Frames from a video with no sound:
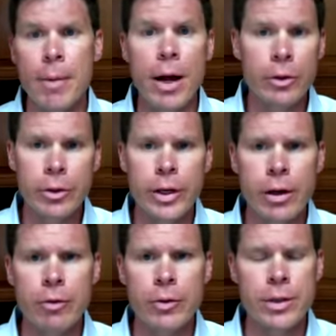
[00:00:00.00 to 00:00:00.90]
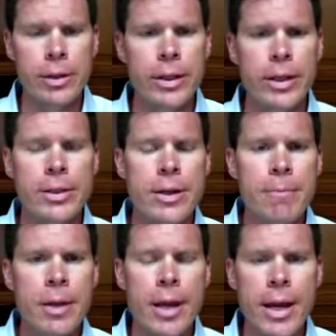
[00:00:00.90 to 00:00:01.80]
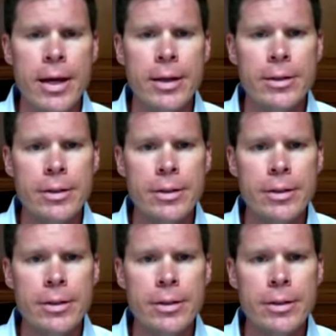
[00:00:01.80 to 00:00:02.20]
elder care facilities, and